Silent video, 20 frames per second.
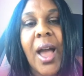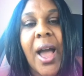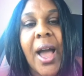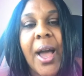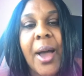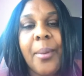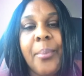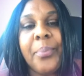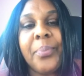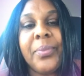
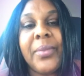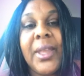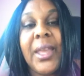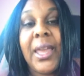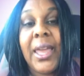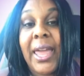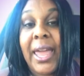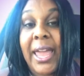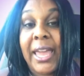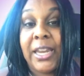
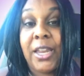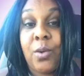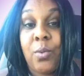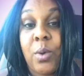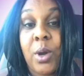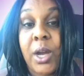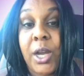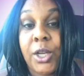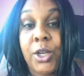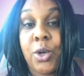
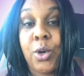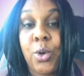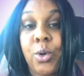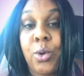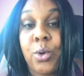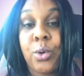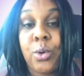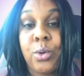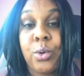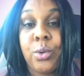
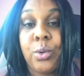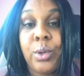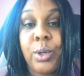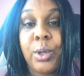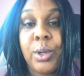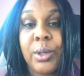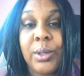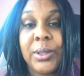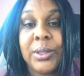who,